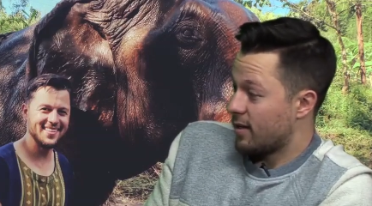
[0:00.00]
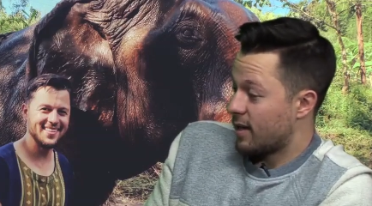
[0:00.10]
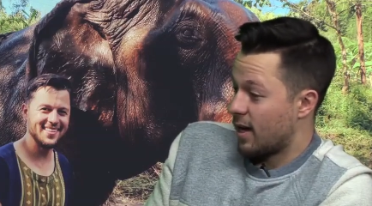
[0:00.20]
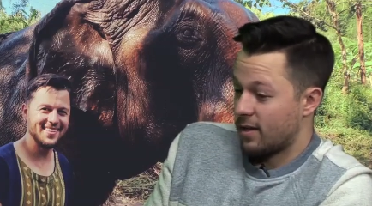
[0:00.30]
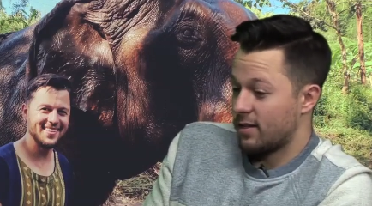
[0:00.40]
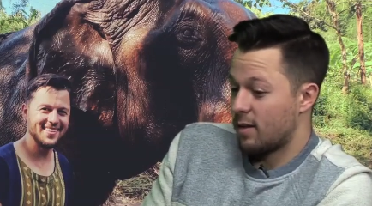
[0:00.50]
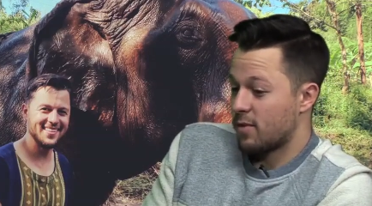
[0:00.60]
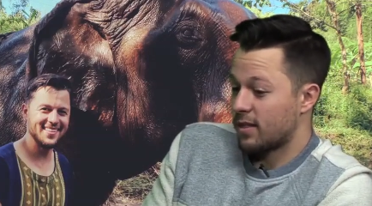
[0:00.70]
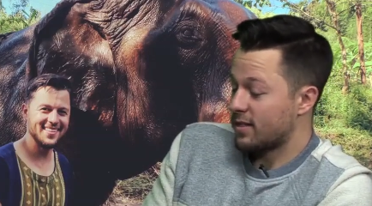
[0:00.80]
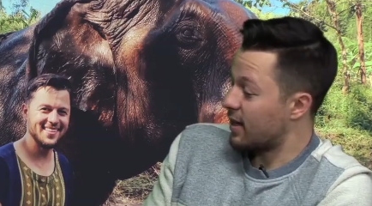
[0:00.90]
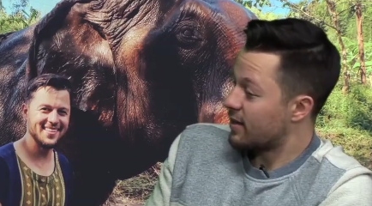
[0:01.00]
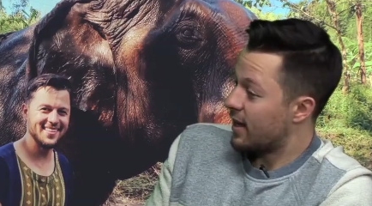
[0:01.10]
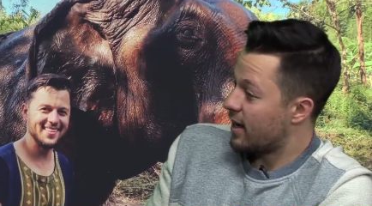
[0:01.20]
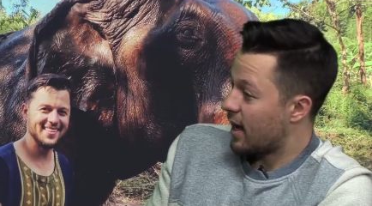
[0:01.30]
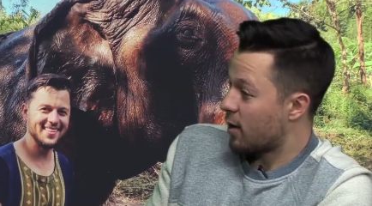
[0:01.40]
Speaker 1: I, am not stuck to
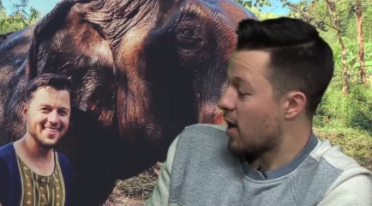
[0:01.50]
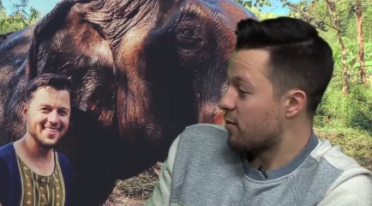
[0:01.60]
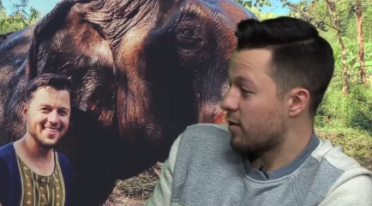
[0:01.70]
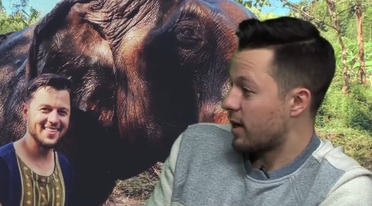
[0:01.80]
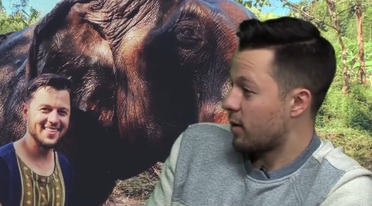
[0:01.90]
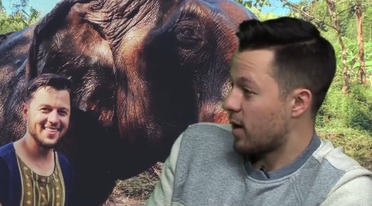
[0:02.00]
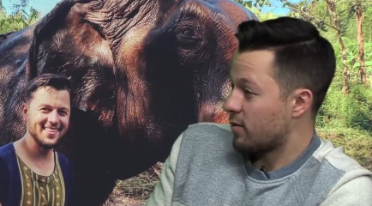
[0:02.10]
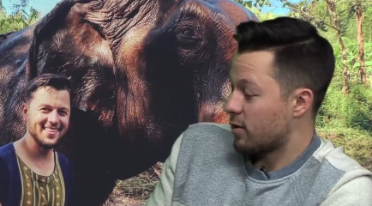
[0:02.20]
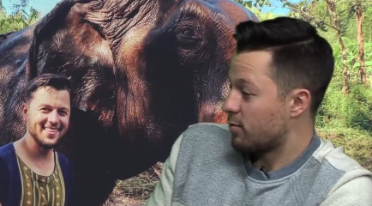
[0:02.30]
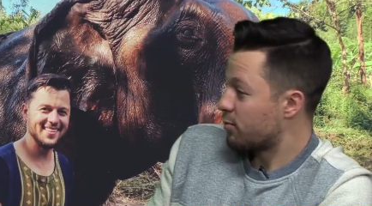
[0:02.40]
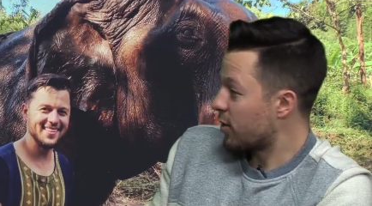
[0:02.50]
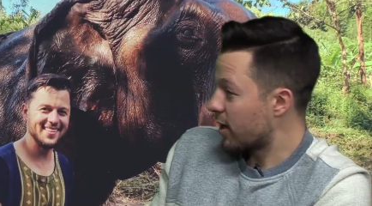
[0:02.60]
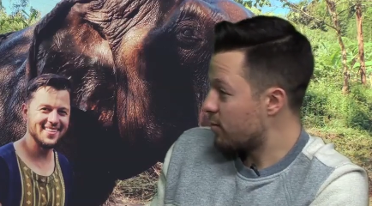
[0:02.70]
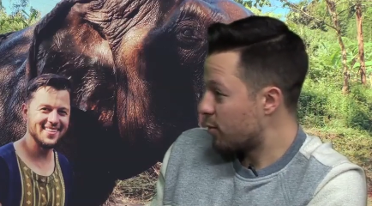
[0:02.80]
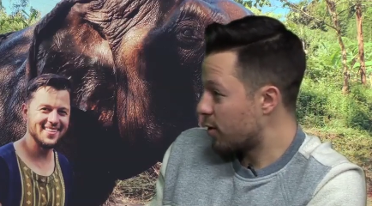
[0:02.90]
any. I don't have a. I don't have a brick
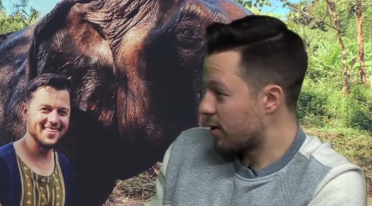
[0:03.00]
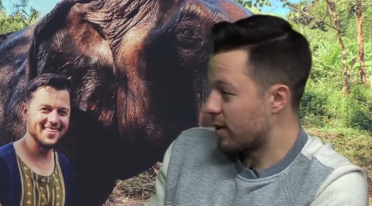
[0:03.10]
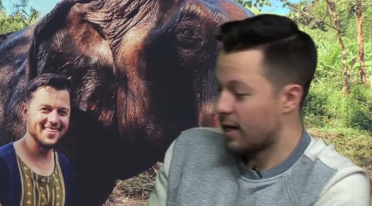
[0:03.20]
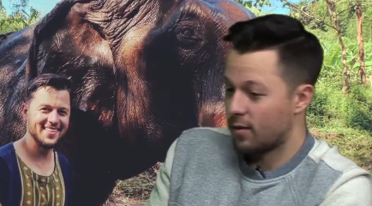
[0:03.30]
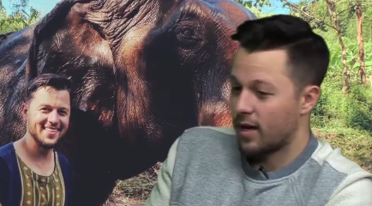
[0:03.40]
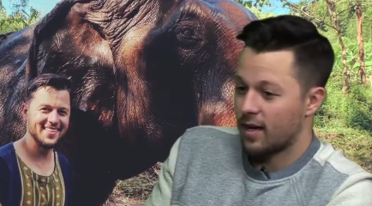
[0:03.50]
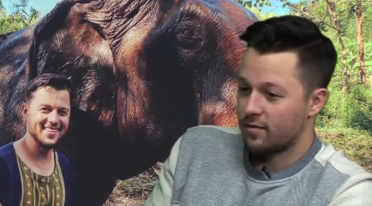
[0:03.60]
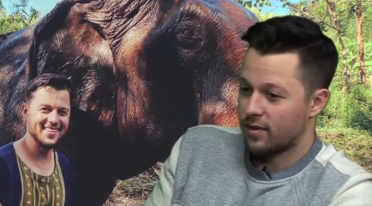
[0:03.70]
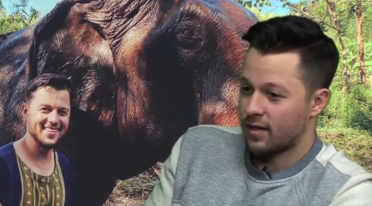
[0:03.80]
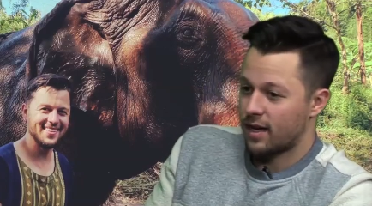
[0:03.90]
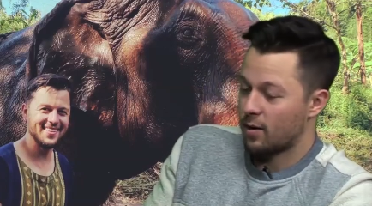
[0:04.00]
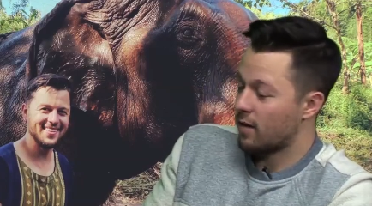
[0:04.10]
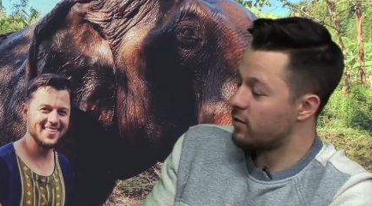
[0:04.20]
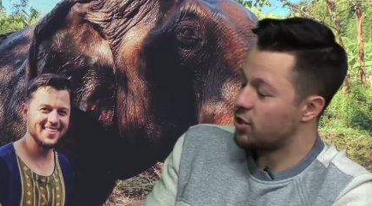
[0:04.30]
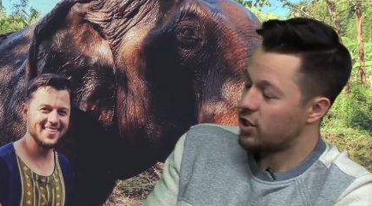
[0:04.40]
and mortar. I don't have. A, I don't have
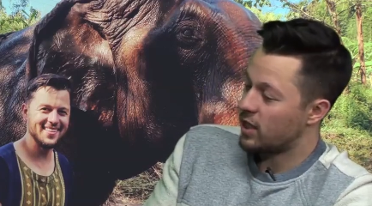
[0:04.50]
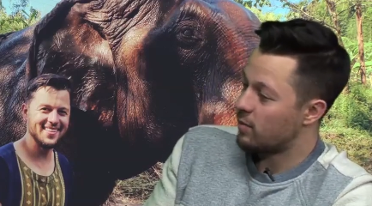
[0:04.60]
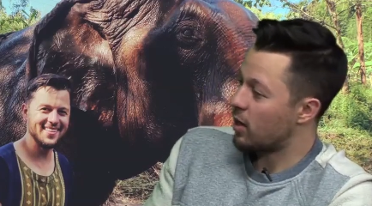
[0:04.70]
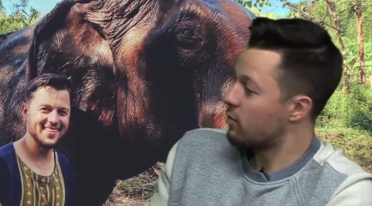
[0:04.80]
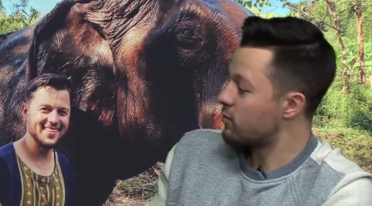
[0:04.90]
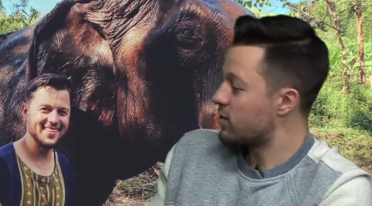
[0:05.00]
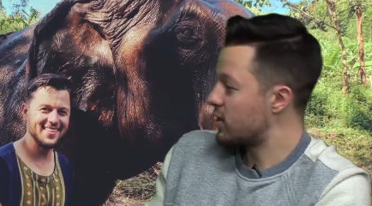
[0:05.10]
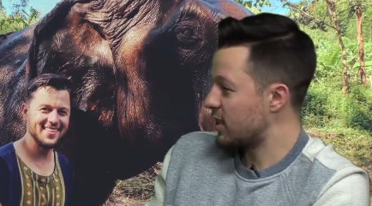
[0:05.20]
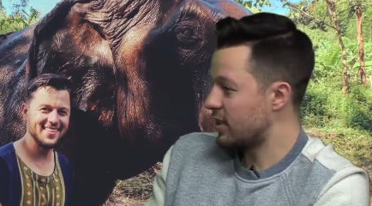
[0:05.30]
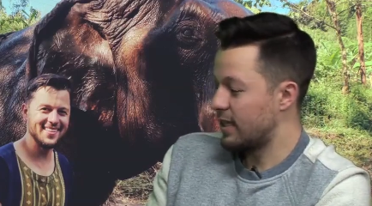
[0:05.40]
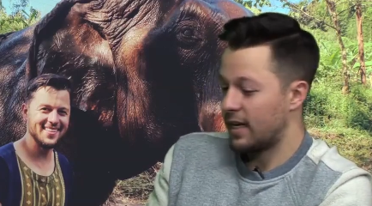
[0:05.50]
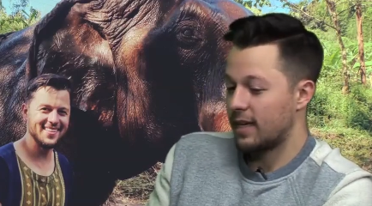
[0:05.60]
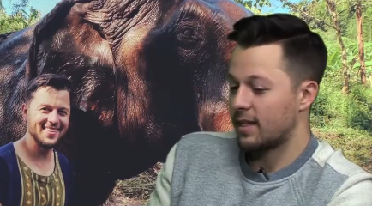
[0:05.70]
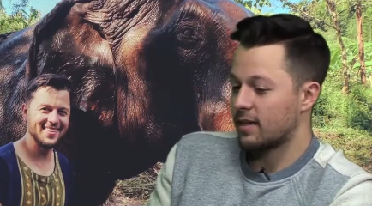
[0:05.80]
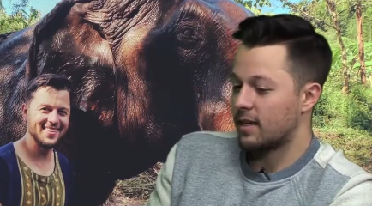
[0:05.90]
a gym. I don't have a facility.
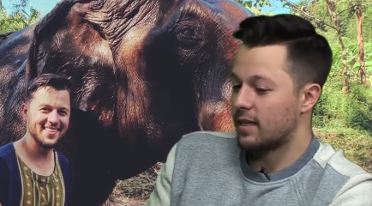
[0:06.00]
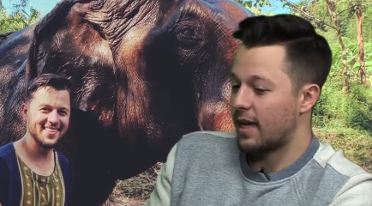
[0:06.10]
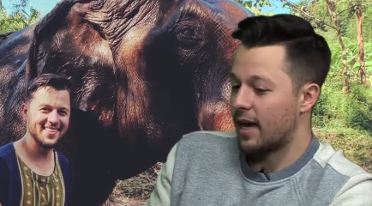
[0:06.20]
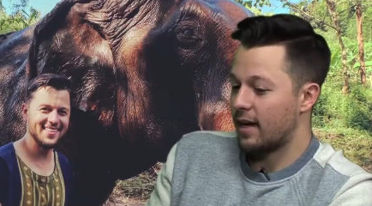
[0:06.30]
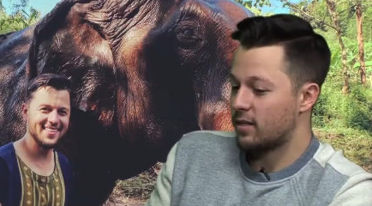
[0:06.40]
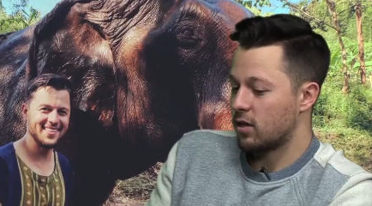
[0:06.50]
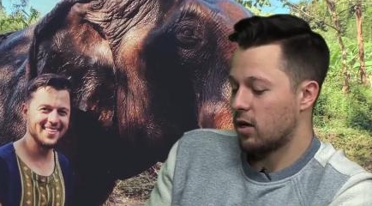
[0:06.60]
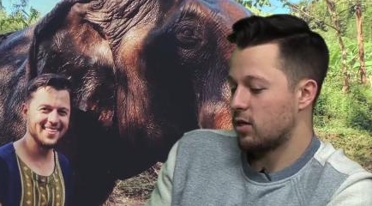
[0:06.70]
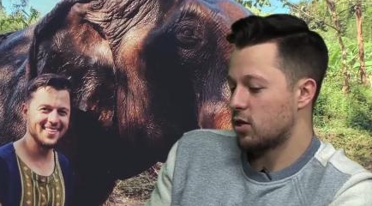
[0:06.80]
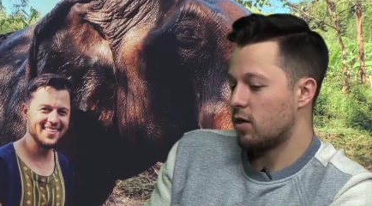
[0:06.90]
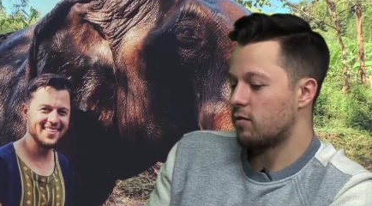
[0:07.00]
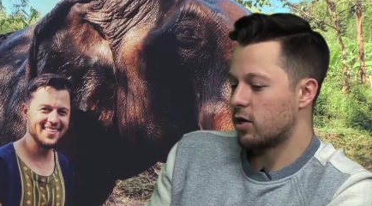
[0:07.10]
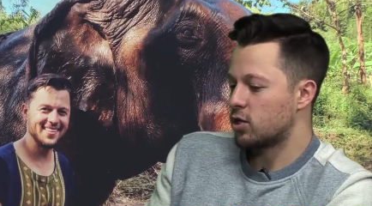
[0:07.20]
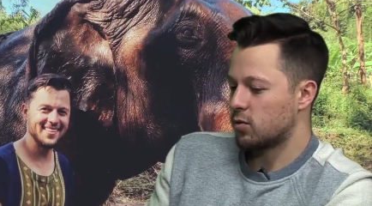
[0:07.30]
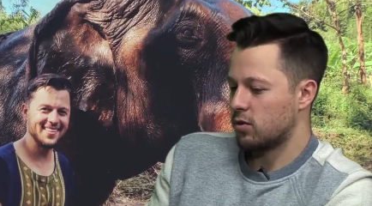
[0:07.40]
Anything like mm-hmm. that. It's all. It's all
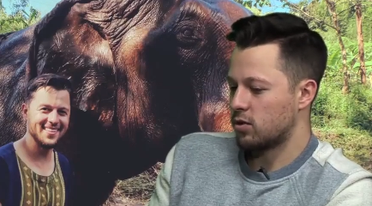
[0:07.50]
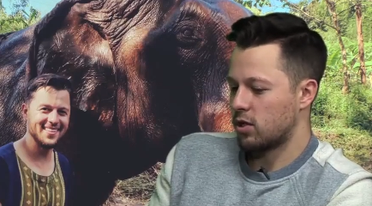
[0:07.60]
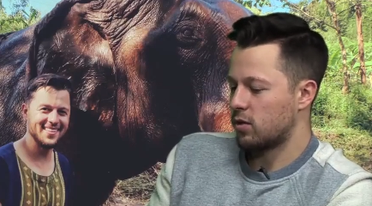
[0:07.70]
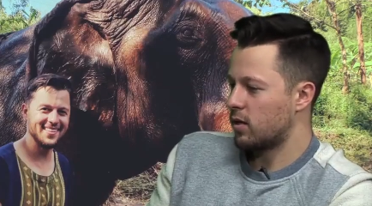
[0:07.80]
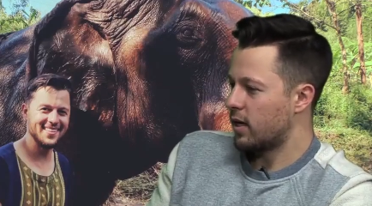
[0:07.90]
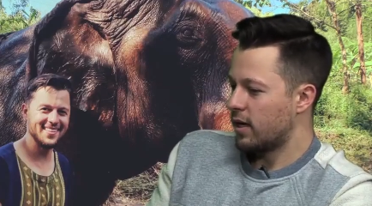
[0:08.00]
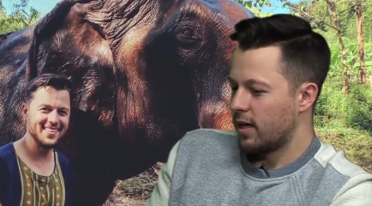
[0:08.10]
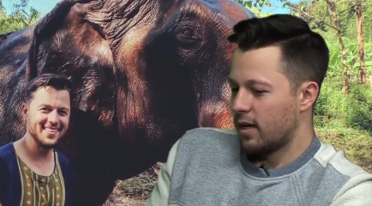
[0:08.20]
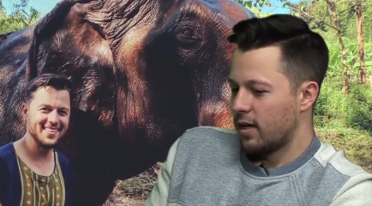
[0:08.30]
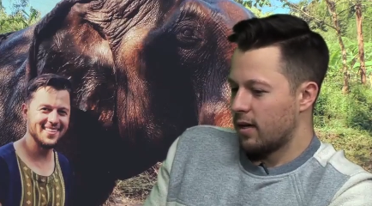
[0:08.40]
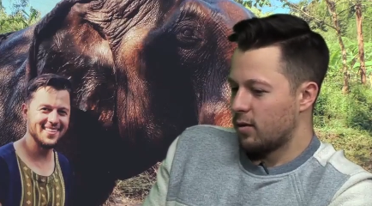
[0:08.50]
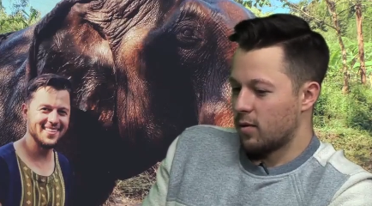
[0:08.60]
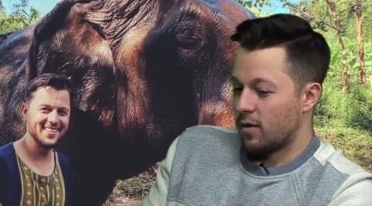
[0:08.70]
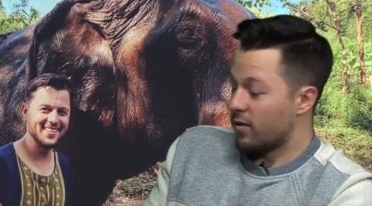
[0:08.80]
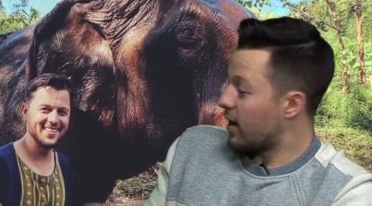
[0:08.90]
virtual. So,
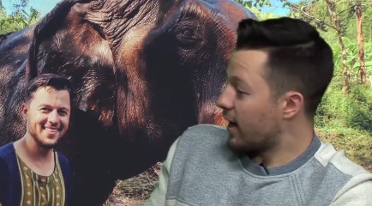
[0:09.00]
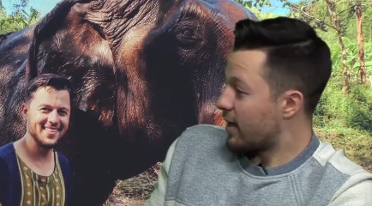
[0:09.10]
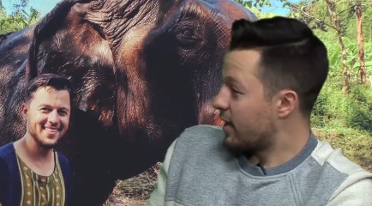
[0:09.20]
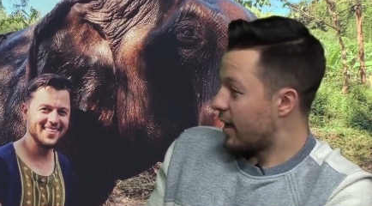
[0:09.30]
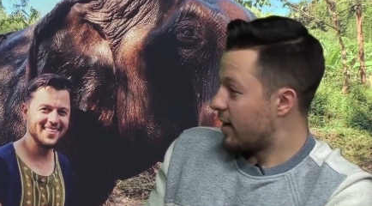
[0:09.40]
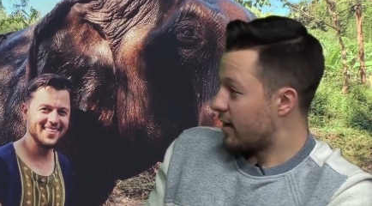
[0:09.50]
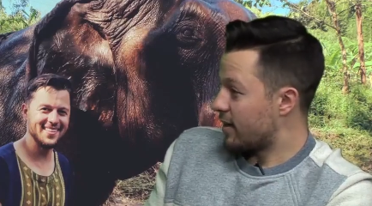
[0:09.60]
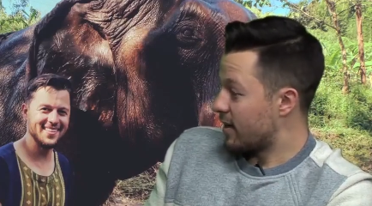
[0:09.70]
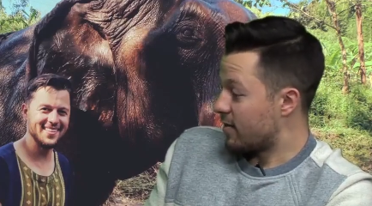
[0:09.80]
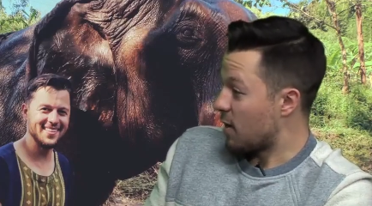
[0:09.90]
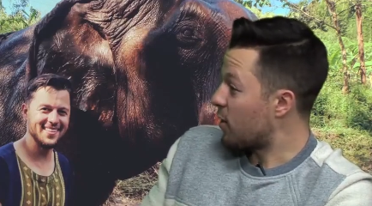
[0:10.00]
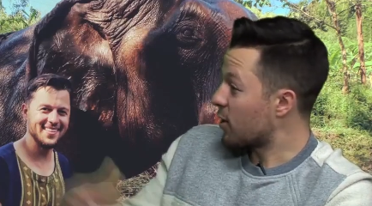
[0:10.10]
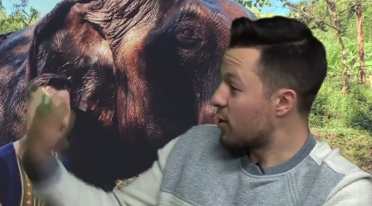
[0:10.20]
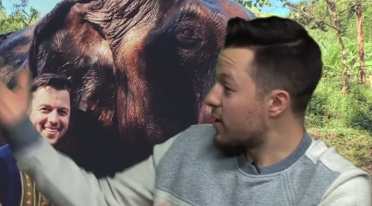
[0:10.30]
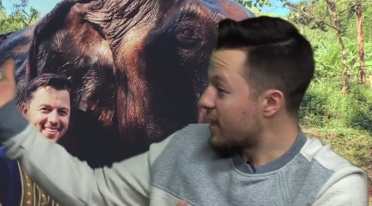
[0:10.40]
wherever I can get a. If I want to
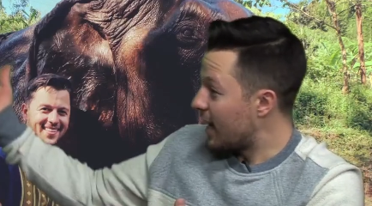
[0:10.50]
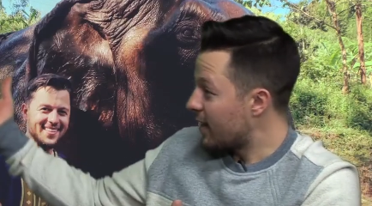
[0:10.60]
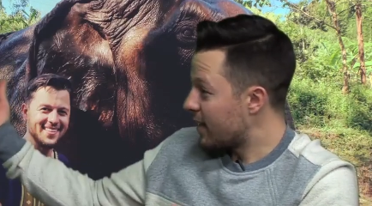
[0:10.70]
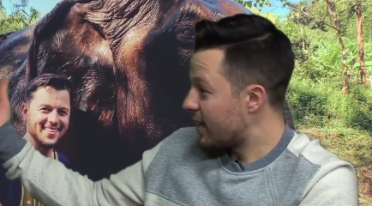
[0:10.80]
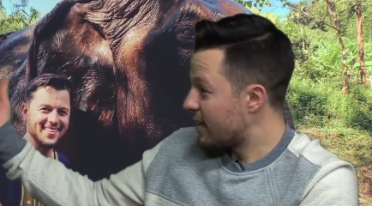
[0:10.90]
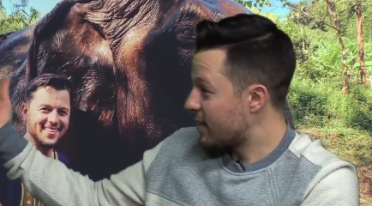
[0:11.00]
go to Thailand,